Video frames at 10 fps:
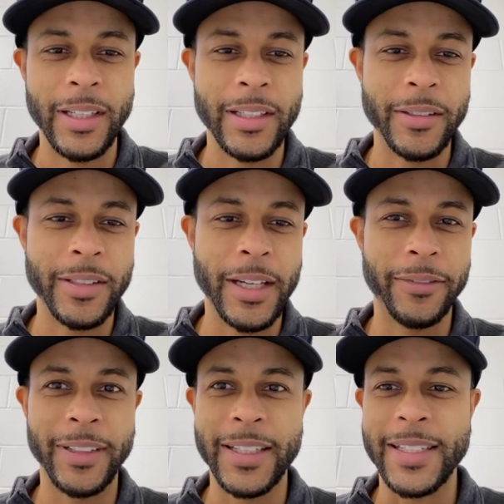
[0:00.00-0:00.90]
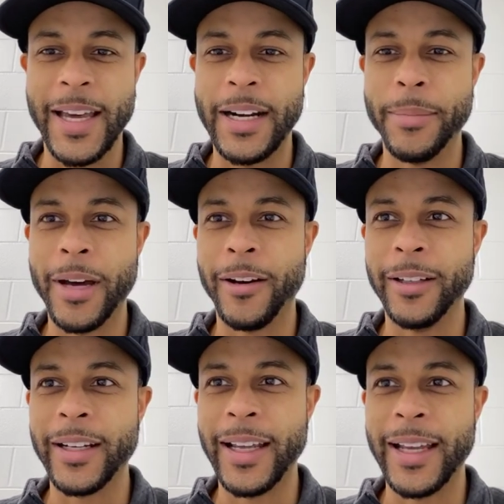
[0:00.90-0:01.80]
So definitely excited about all
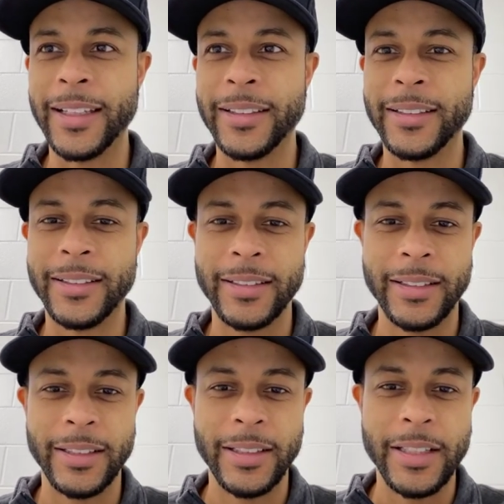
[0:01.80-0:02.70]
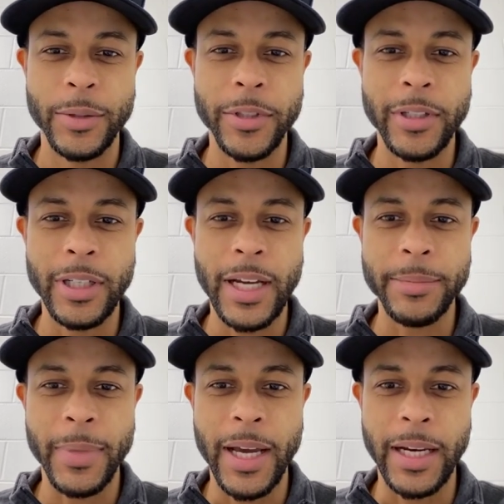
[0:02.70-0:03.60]
of that. So what's on you guys'
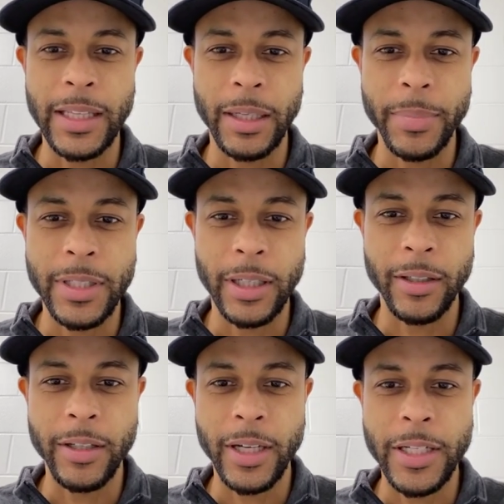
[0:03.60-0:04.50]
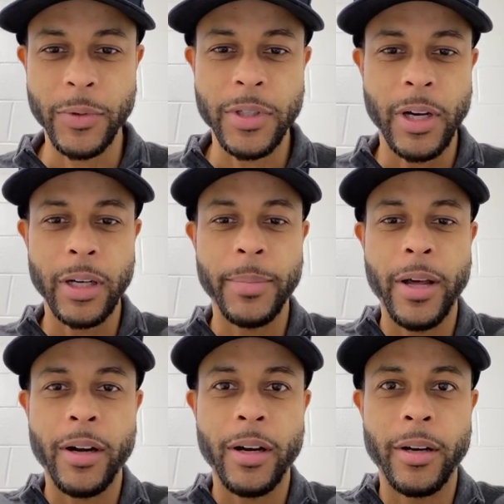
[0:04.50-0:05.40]
mind? Anything in particular you guys want to talk
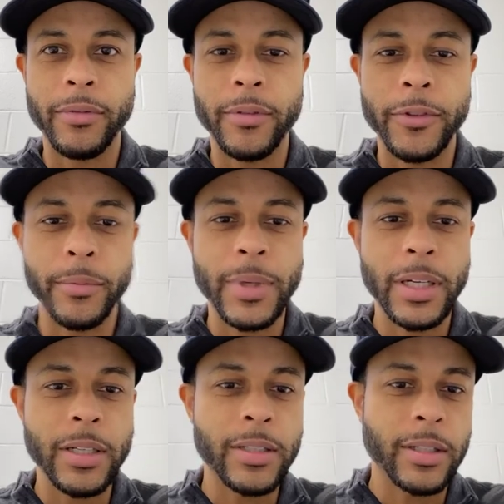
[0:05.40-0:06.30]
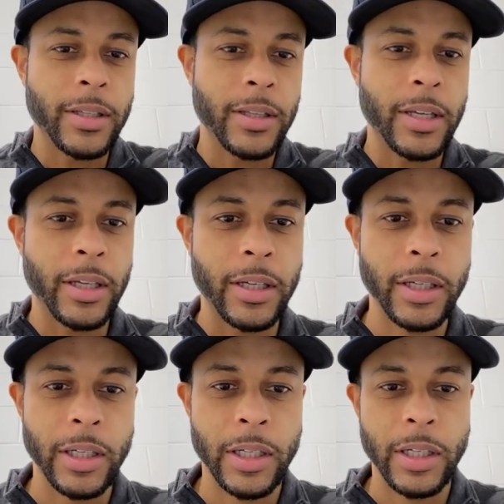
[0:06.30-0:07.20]
about at all for a few minutes? Anything?
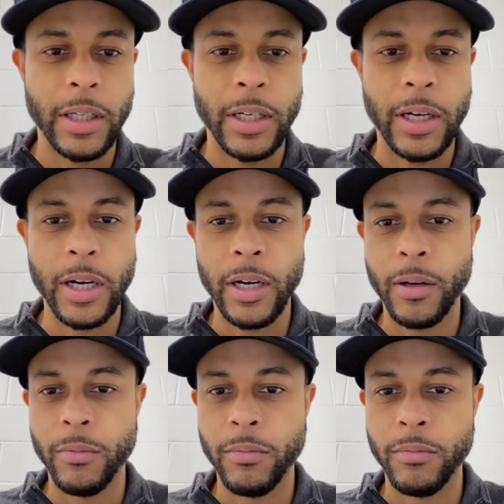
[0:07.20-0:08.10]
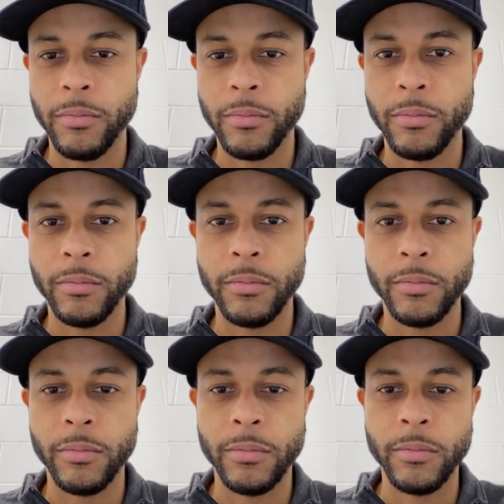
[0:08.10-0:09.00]
Uh,
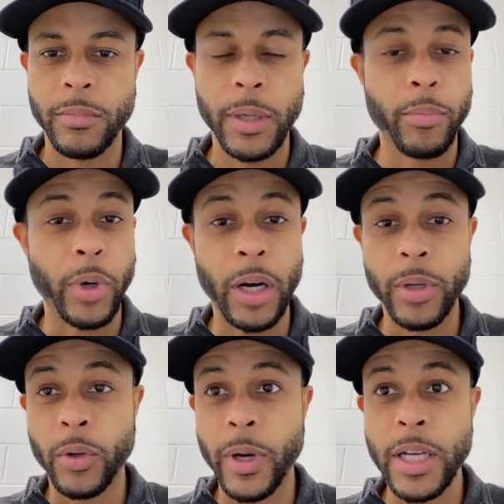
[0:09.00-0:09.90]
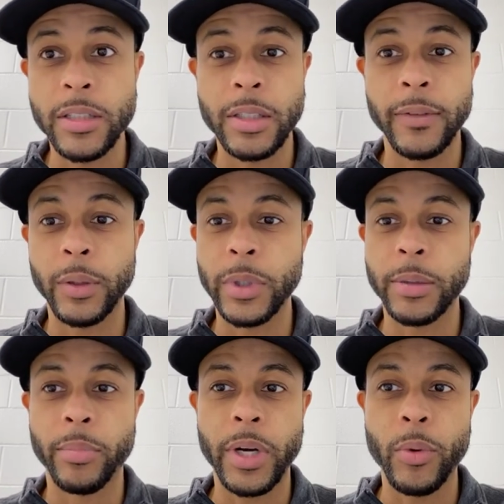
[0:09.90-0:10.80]
any prayer requests, definitely we
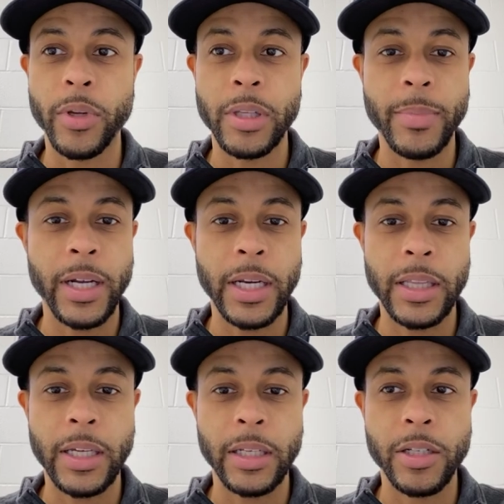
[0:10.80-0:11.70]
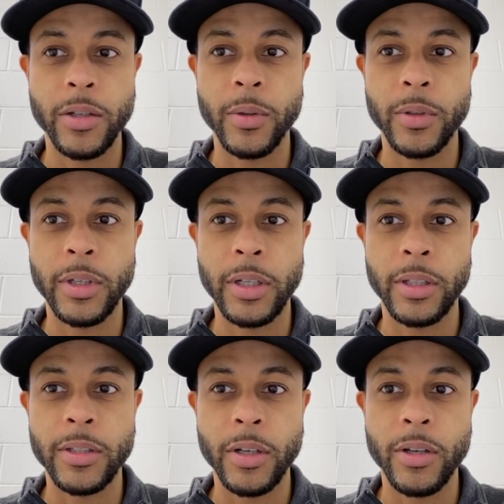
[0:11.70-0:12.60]
can pray with you about anything that you, any
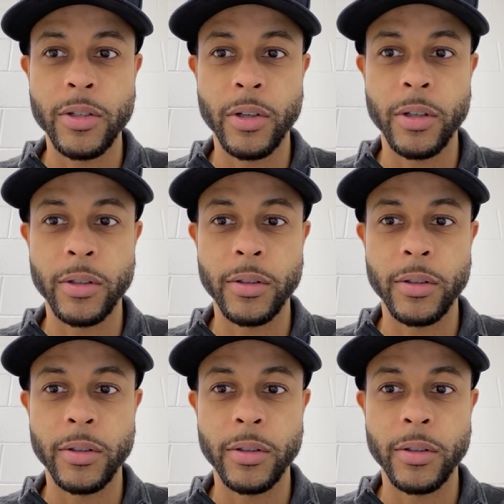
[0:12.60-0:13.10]
concerns or